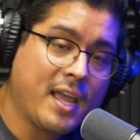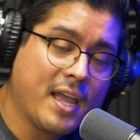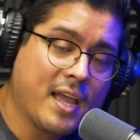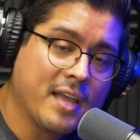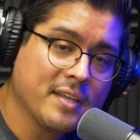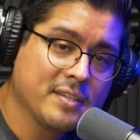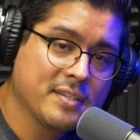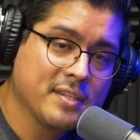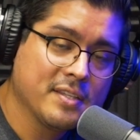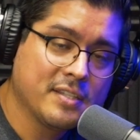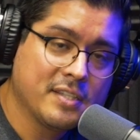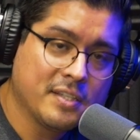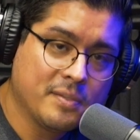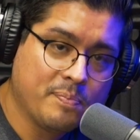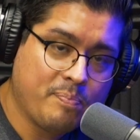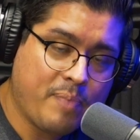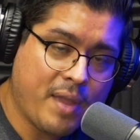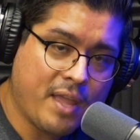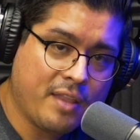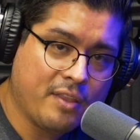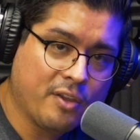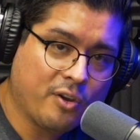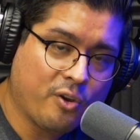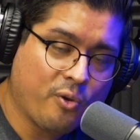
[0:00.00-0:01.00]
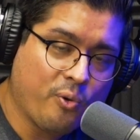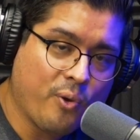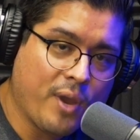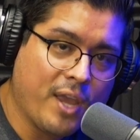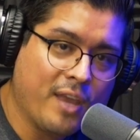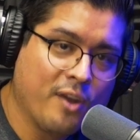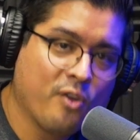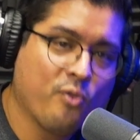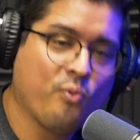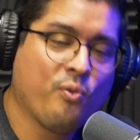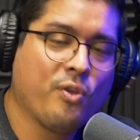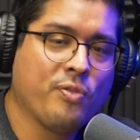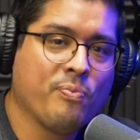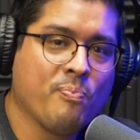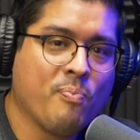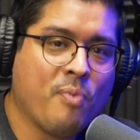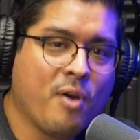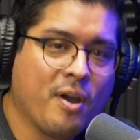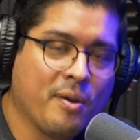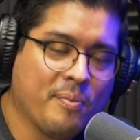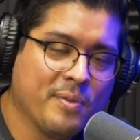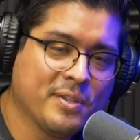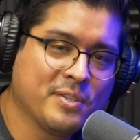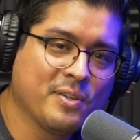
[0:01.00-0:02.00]
guys, this is Ben, the creator with
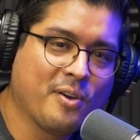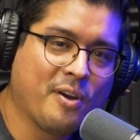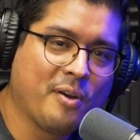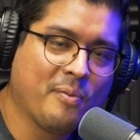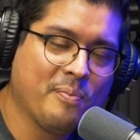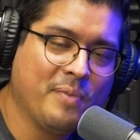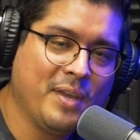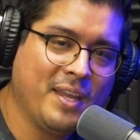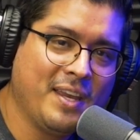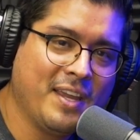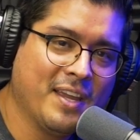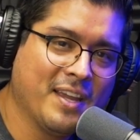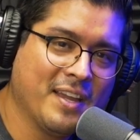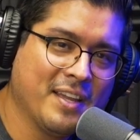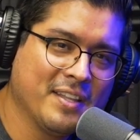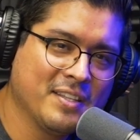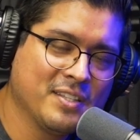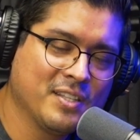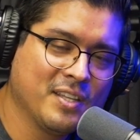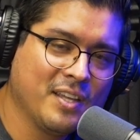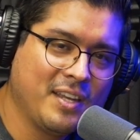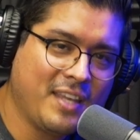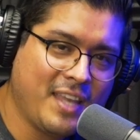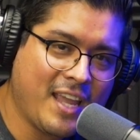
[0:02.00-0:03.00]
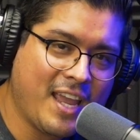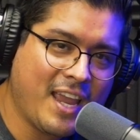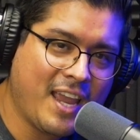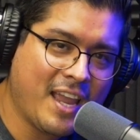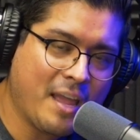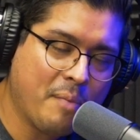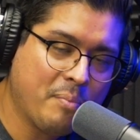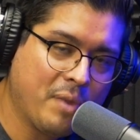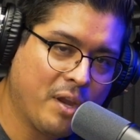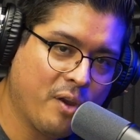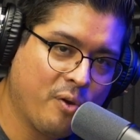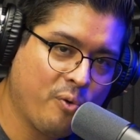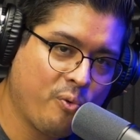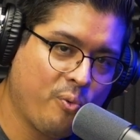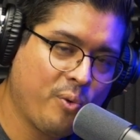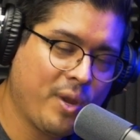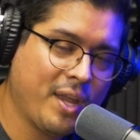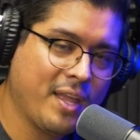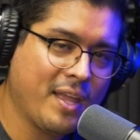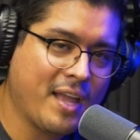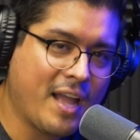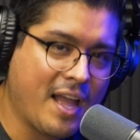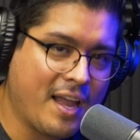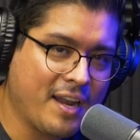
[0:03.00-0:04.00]
Monumental Heart Media, and today I'm here
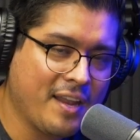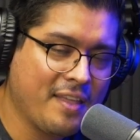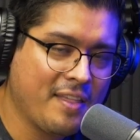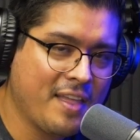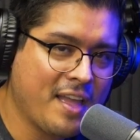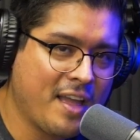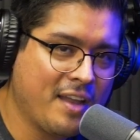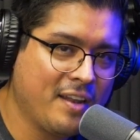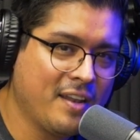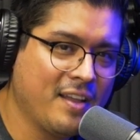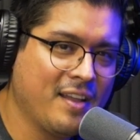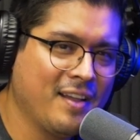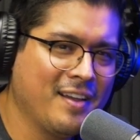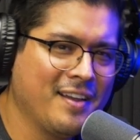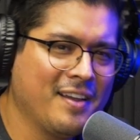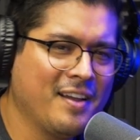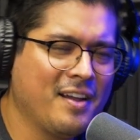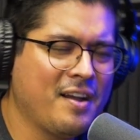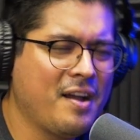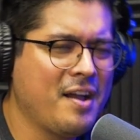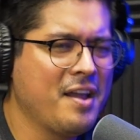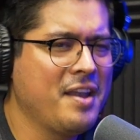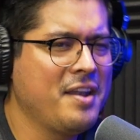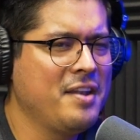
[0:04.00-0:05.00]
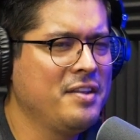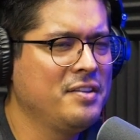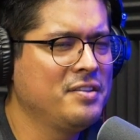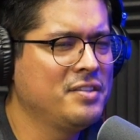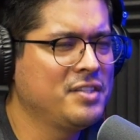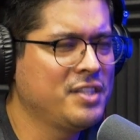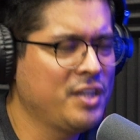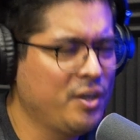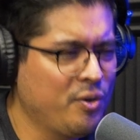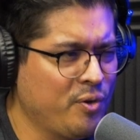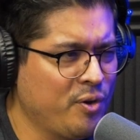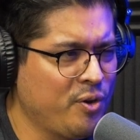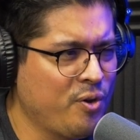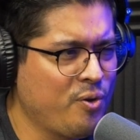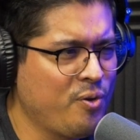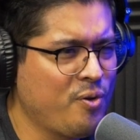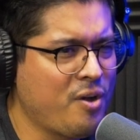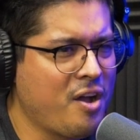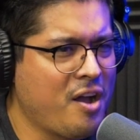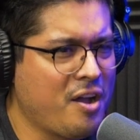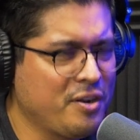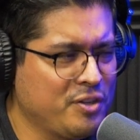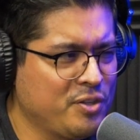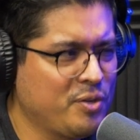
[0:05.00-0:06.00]
with Ana de Anda, a serial
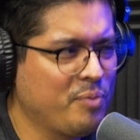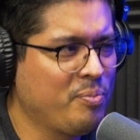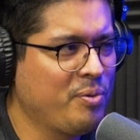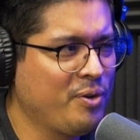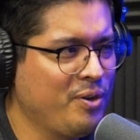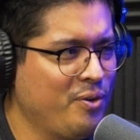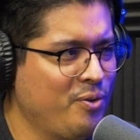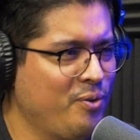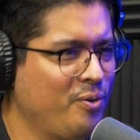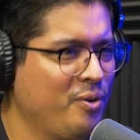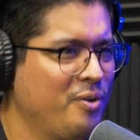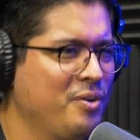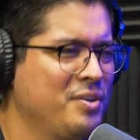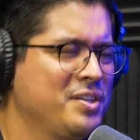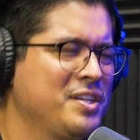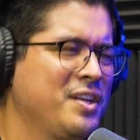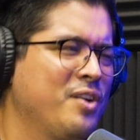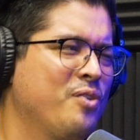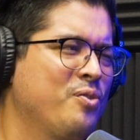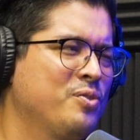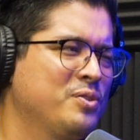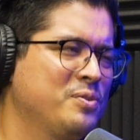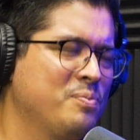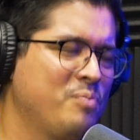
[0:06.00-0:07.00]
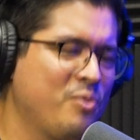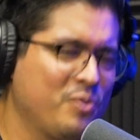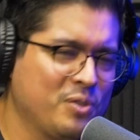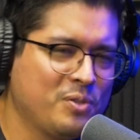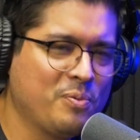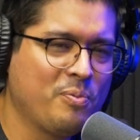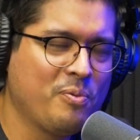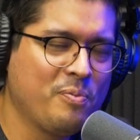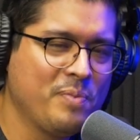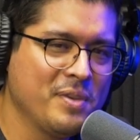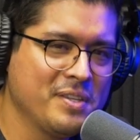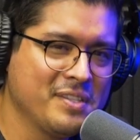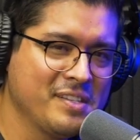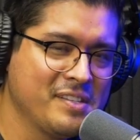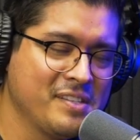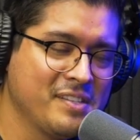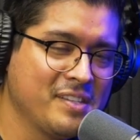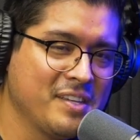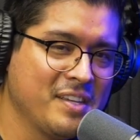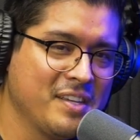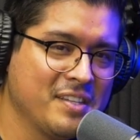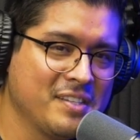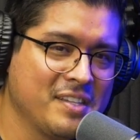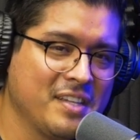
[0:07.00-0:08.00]
entrepreneur. She owns multiple
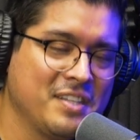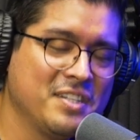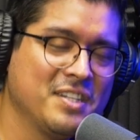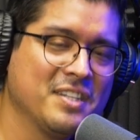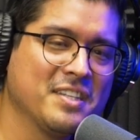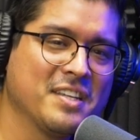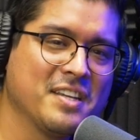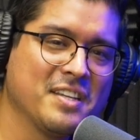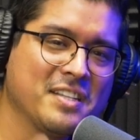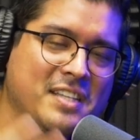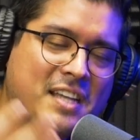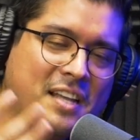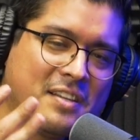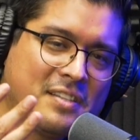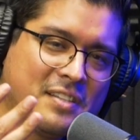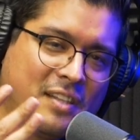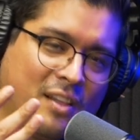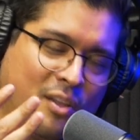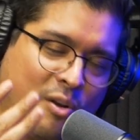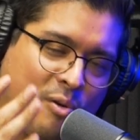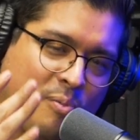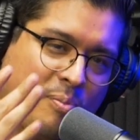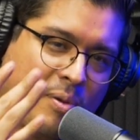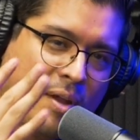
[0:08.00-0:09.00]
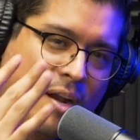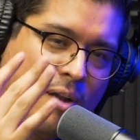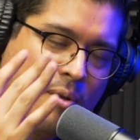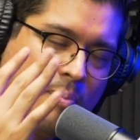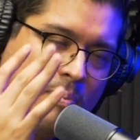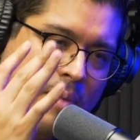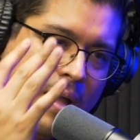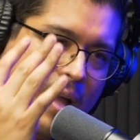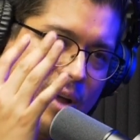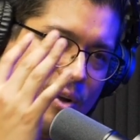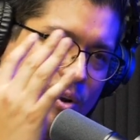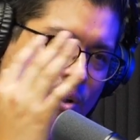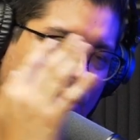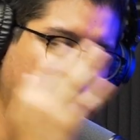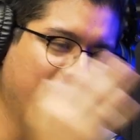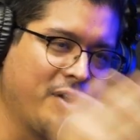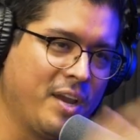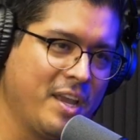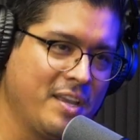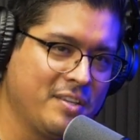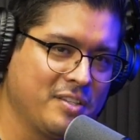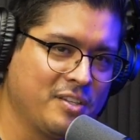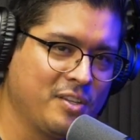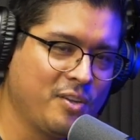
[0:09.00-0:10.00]
businesses, and she's going to tell us a little bit about her
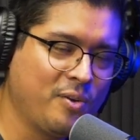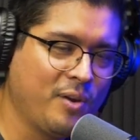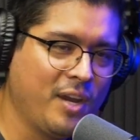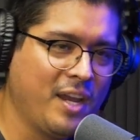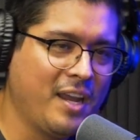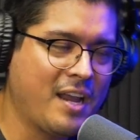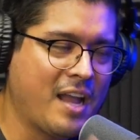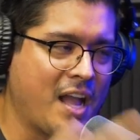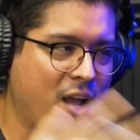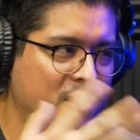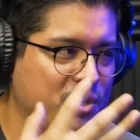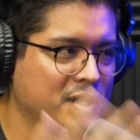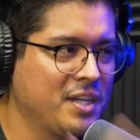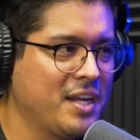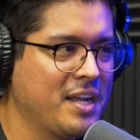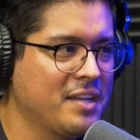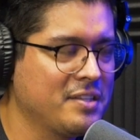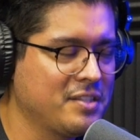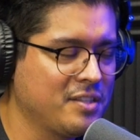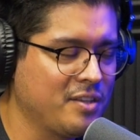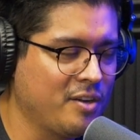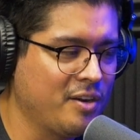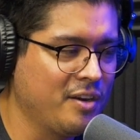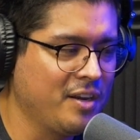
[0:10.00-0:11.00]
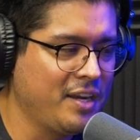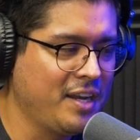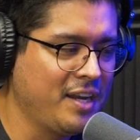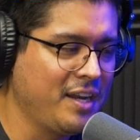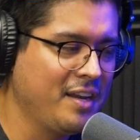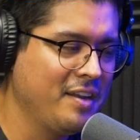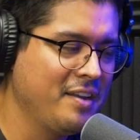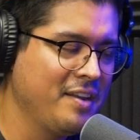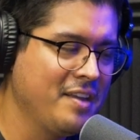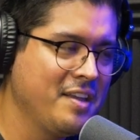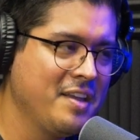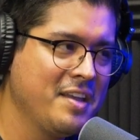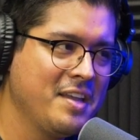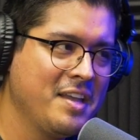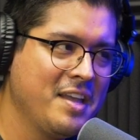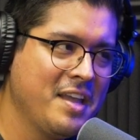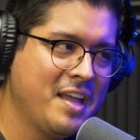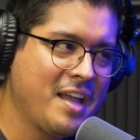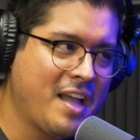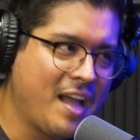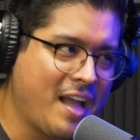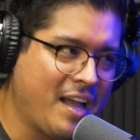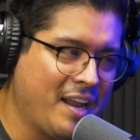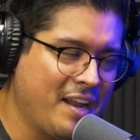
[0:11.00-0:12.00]
history and how she got started.
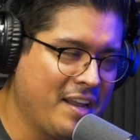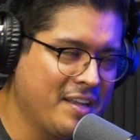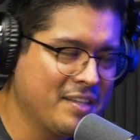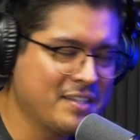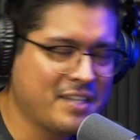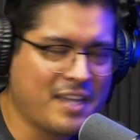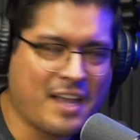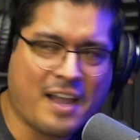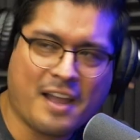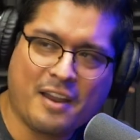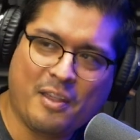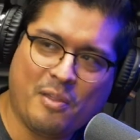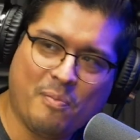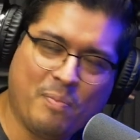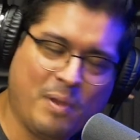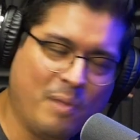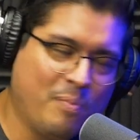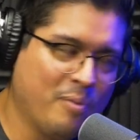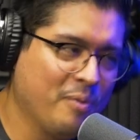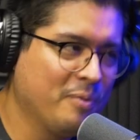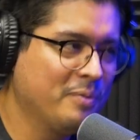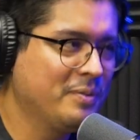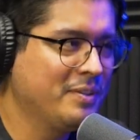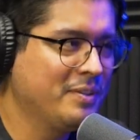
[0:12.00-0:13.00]
Ana, say hi to the people.